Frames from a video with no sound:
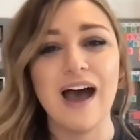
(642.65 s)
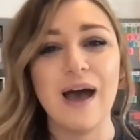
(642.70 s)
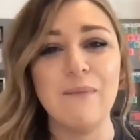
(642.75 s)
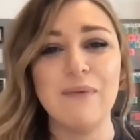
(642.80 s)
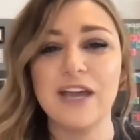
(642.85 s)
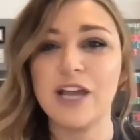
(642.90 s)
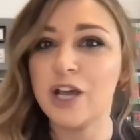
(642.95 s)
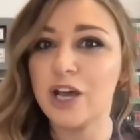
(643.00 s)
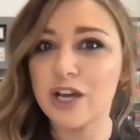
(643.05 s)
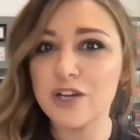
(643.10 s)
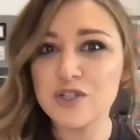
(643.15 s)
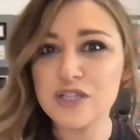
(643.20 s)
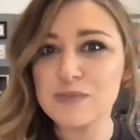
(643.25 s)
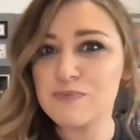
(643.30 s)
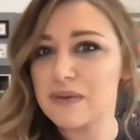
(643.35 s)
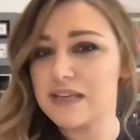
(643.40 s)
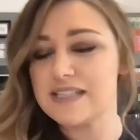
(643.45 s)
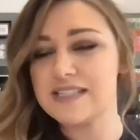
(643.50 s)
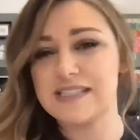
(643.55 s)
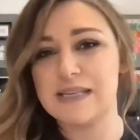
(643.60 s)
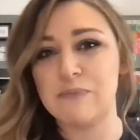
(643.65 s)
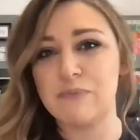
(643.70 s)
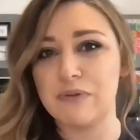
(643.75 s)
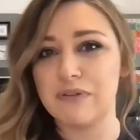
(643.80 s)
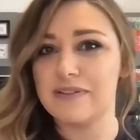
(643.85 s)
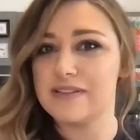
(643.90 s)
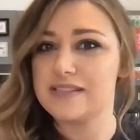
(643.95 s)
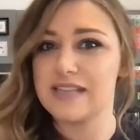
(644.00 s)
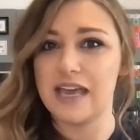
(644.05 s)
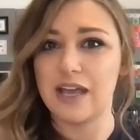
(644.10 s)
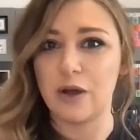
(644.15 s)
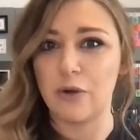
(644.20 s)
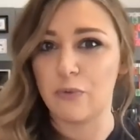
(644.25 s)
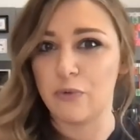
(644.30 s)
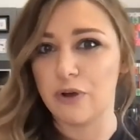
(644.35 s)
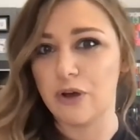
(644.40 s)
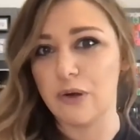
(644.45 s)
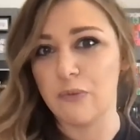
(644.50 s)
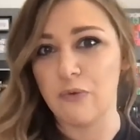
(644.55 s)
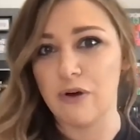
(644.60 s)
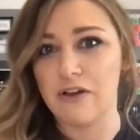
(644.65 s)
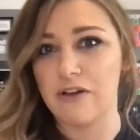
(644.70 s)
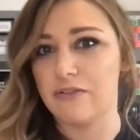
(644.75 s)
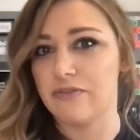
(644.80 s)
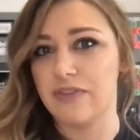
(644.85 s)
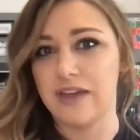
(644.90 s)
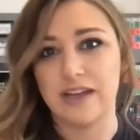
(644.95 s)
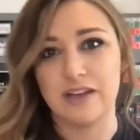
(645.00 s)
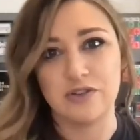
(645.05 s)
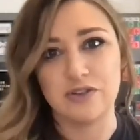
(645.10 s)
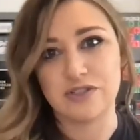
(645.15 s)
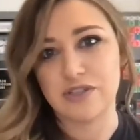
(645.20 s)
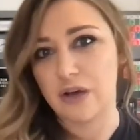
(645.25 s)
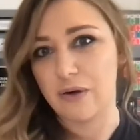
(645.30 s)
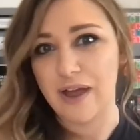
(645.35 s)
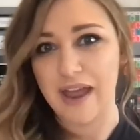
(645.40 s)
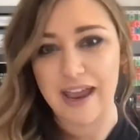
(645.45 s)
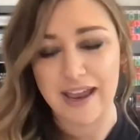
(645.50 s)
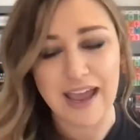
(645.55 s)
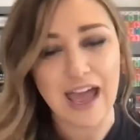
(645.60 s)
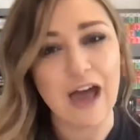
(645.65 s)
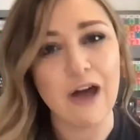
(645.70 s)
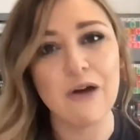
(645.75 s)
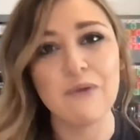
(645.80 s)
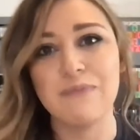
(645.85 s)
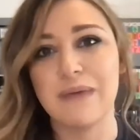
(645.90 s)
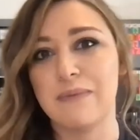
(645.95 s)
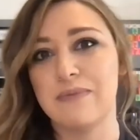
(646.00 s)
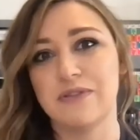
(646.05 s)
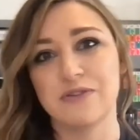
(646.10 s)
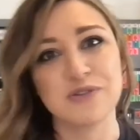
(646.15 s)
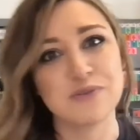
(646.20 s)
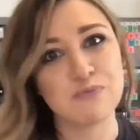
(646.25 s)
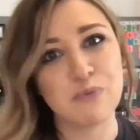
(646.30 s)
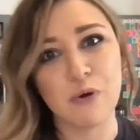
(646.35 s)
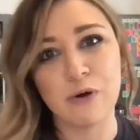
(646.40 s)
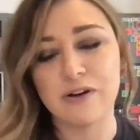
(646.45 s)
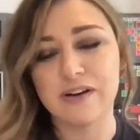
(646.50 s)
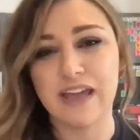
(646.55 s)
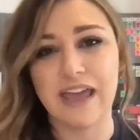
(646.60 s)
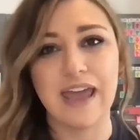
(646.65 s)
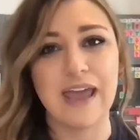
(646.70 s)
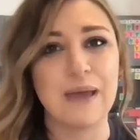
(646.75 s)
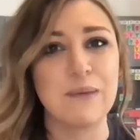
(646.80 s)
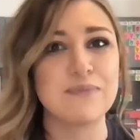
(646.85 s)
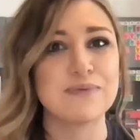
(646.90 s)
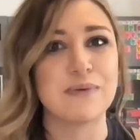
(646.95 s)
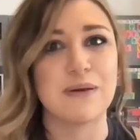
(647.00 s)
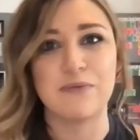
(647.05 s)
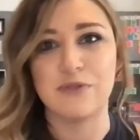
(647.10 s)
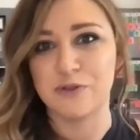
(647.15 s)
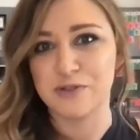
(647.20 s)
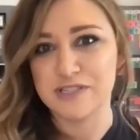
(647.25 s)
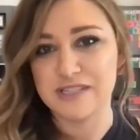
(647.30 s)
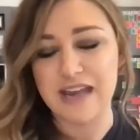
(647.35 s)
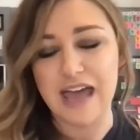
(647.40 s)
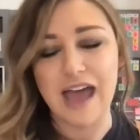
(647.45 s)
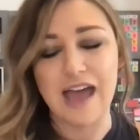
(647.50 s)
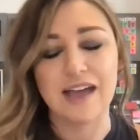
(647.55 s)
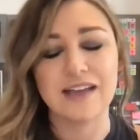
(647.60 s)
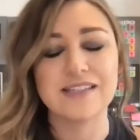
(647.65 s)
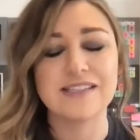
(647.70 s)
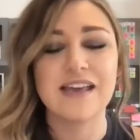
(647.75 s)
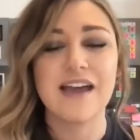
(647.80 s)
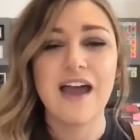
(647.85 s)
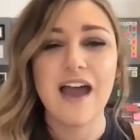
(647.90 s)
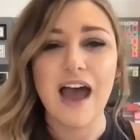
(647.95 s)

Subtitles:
It could just be as simple as like a room where they can just go hang out. Maybe there's board games, maybe there's snacks.